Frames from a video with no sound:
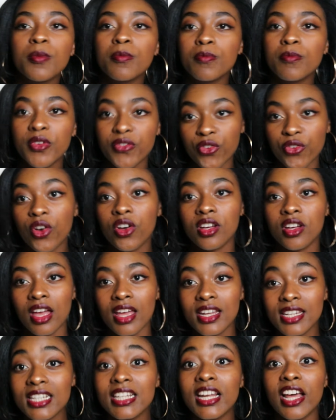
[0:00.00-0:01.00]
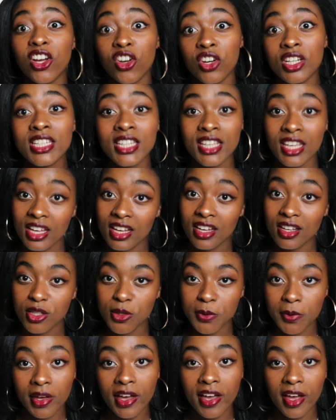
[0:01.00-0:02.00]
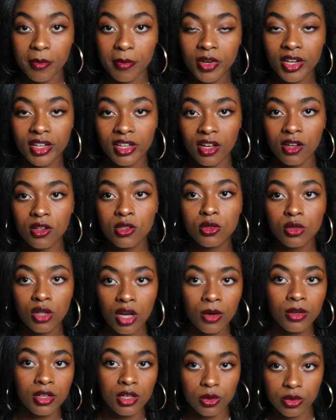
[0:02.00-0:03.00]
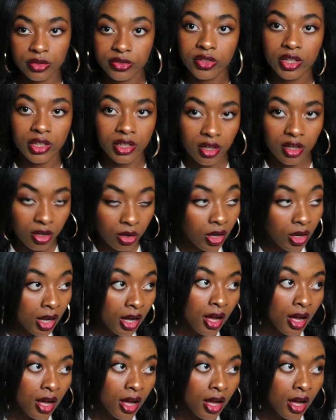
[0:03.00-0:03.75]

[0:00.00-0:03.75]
before until I got here to where I am right now, to how it looks right now.